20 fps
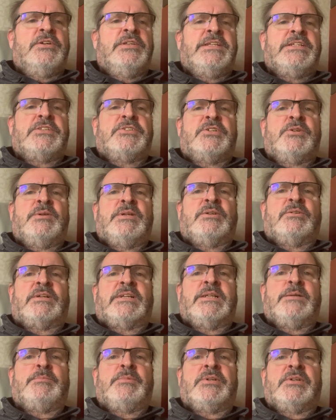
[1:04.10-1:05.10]
these two little
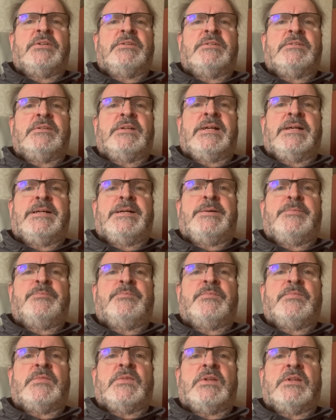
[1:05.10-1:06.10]
clips,
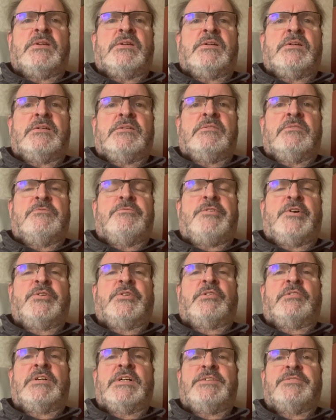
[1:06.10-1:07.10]

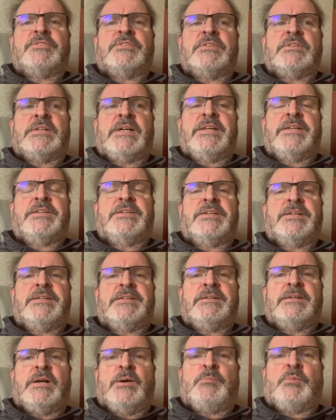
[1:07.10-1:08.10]
photographs, and
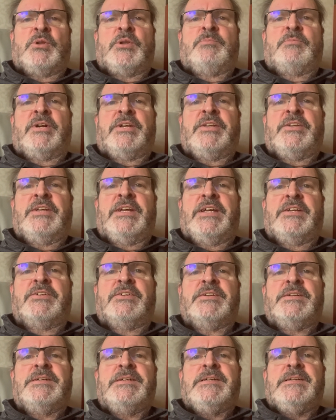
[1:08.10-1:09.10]
I'll put them right at the end.
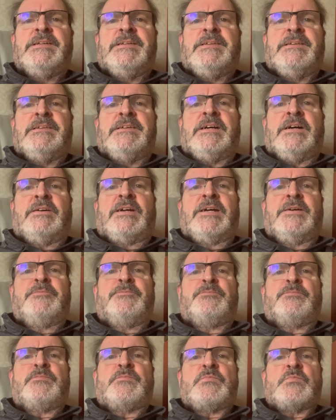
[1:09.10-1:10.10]
Okay,
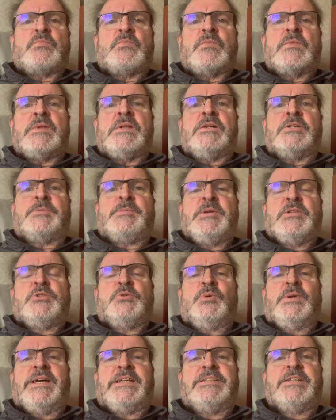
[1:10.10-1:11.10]
speak to
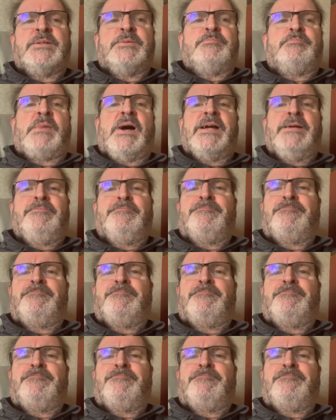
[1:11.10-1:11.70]
you all later. Bye.